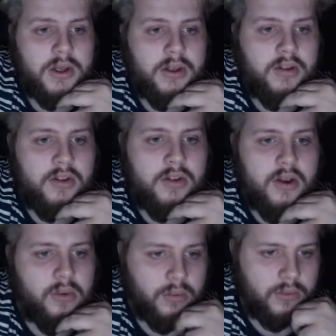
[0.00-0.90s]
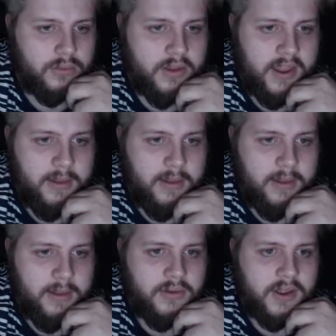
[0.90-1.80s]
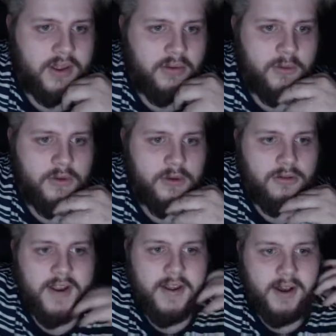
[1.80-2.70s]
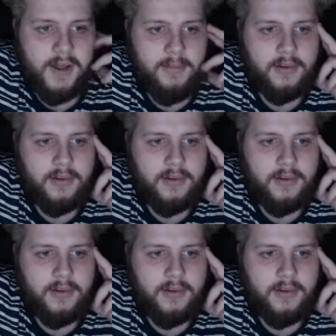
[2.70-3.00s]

So the table of contents. So we've got Create a Club.